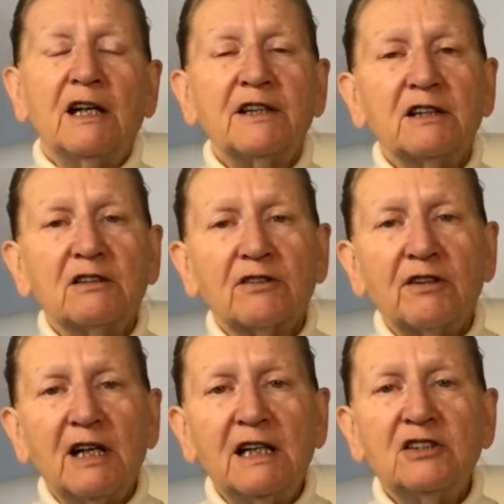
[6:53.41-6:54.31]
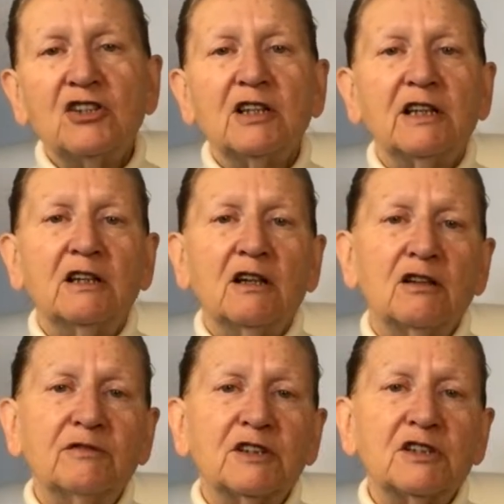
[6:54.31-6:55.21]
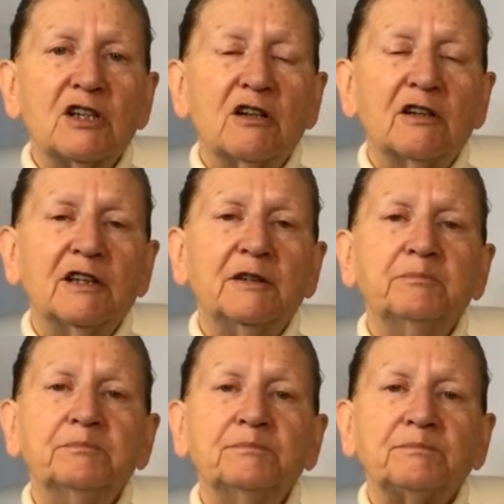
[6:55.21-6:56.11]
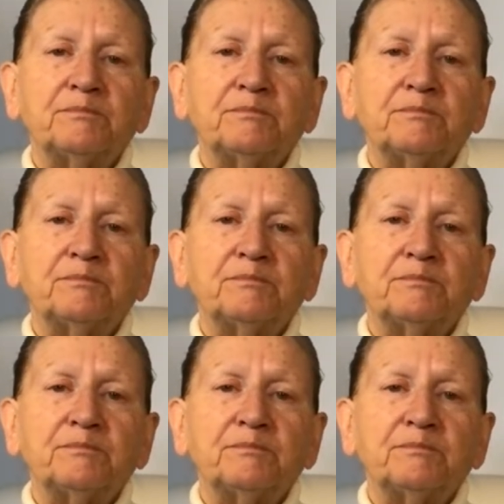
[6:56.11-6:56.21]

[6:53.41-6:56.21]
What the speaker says: and then gradually over time,